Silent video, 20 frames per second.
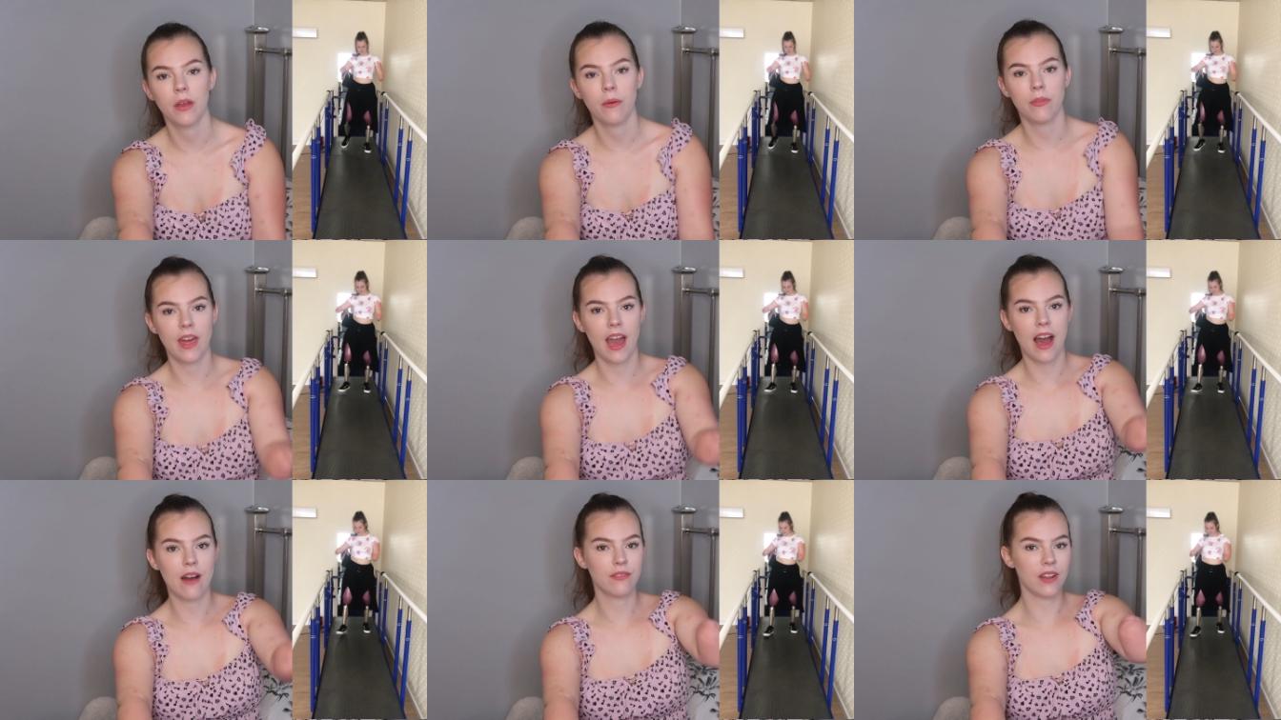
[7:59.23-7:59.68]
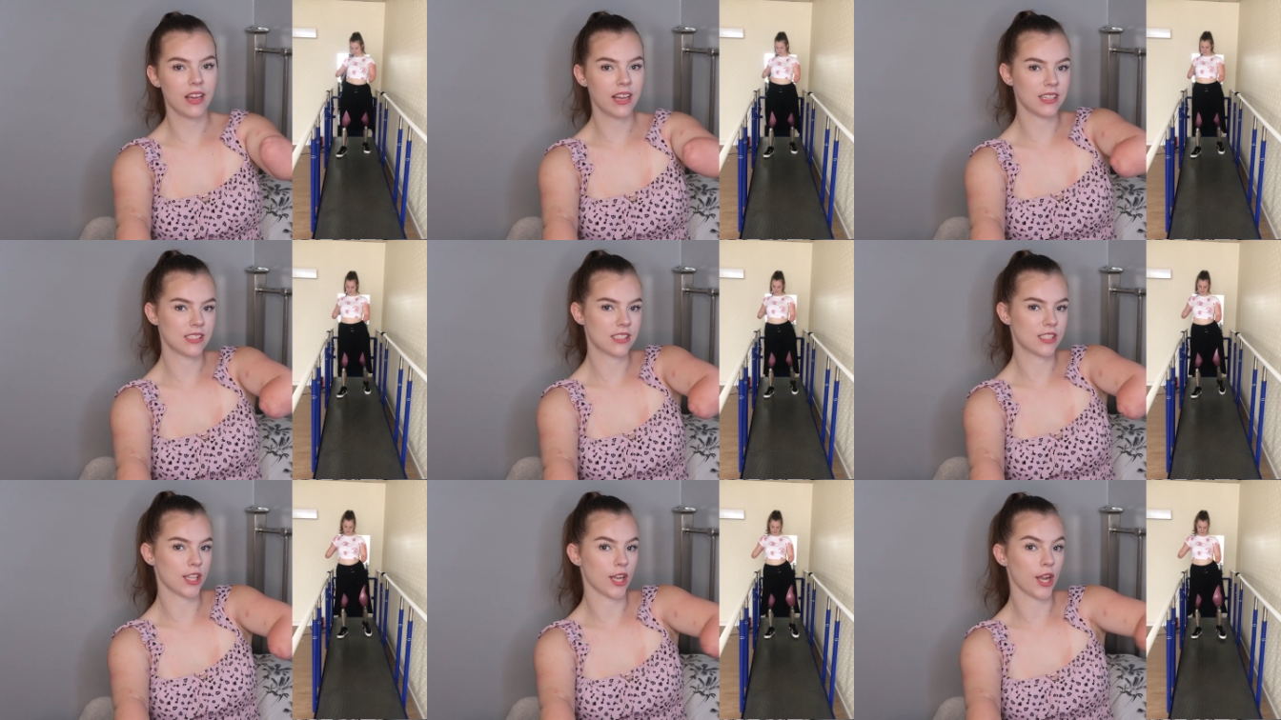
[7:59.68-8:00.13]
They have
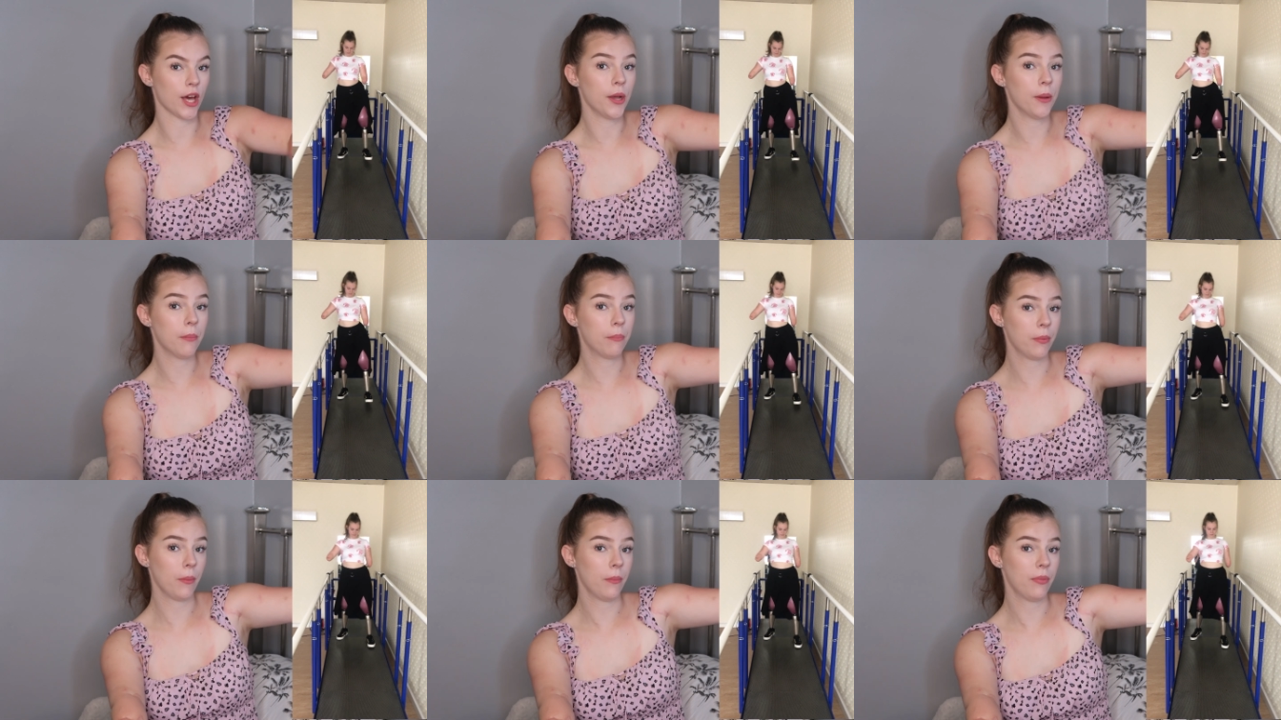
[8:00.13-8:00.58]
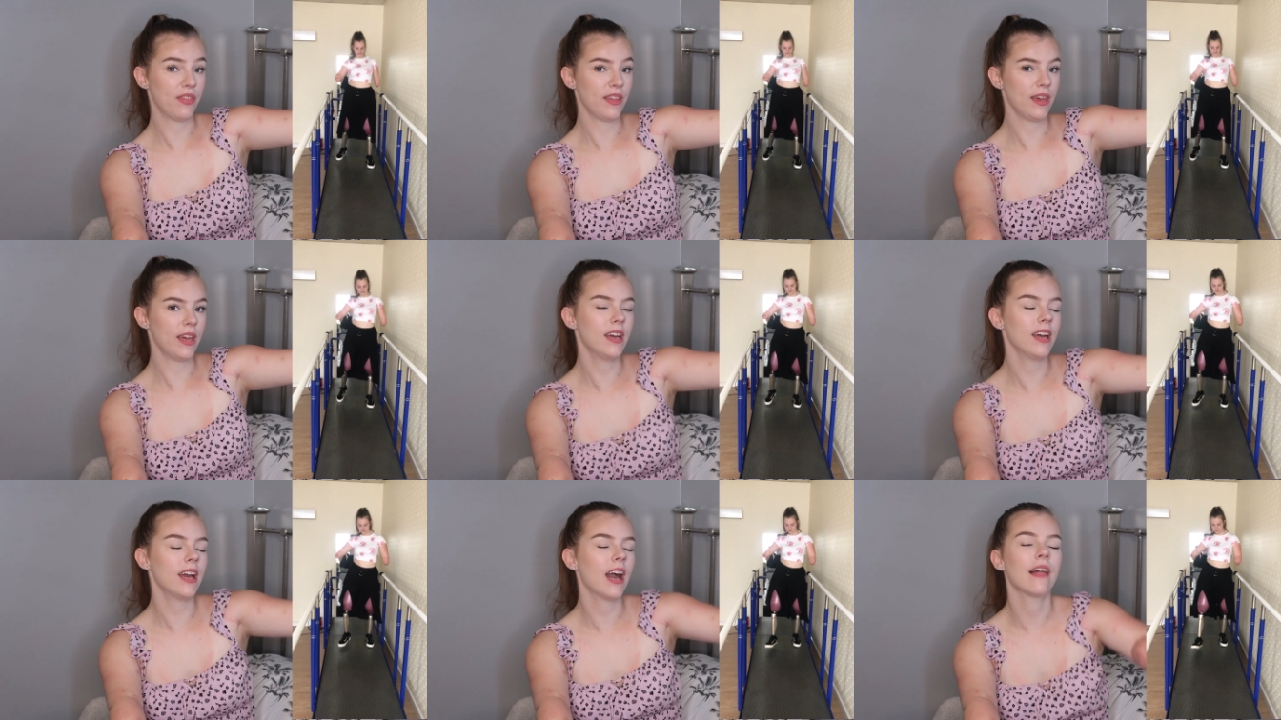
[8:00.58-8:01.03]
like a slope
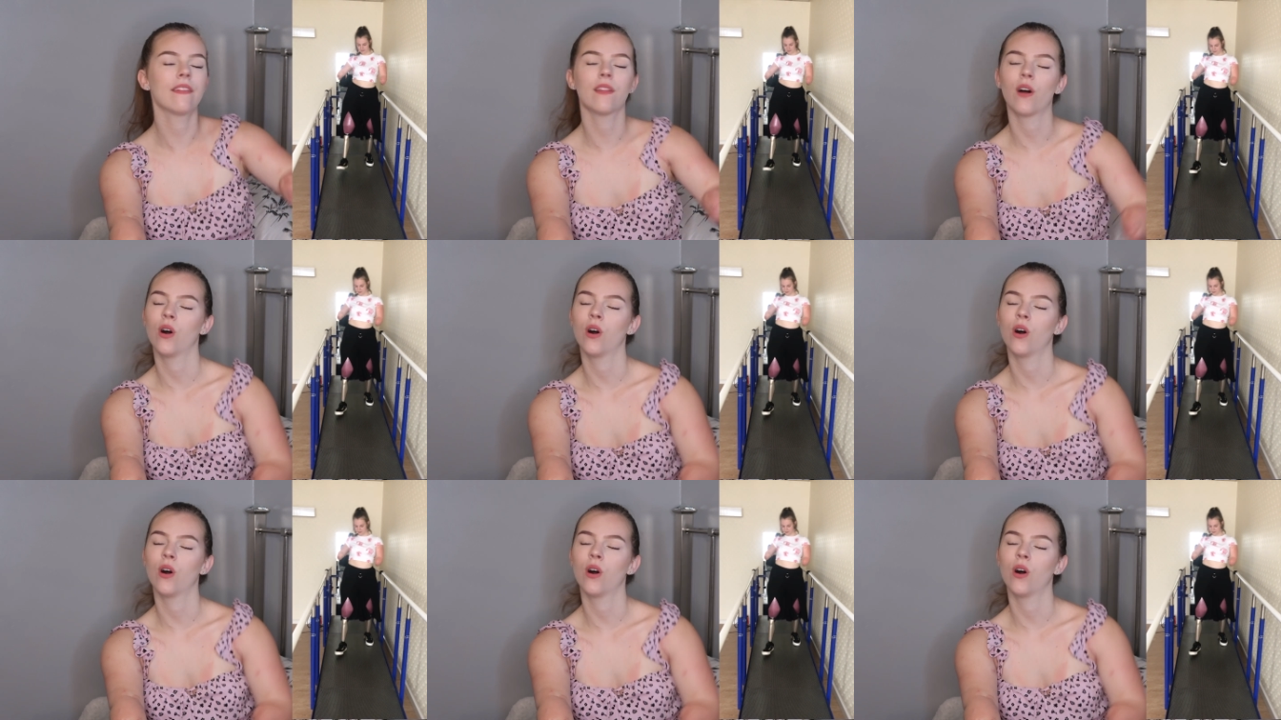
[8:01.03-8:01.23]
thing at